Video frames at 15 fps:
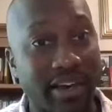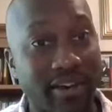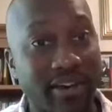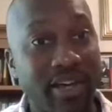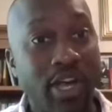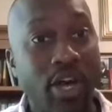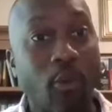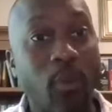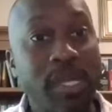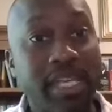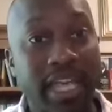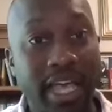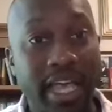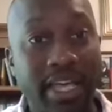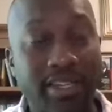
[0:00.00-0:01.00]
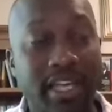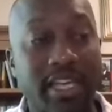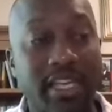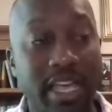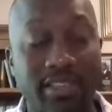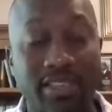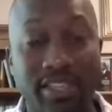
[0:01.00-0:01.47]
we can't get this
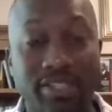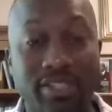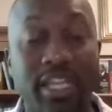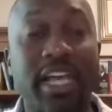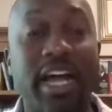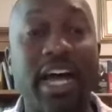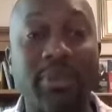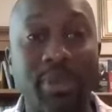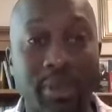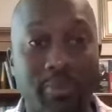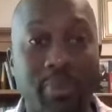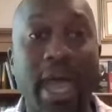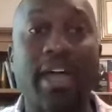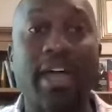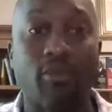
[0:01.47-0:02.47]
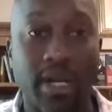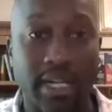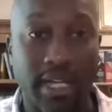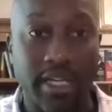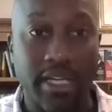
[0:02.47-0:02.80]
economy back running again.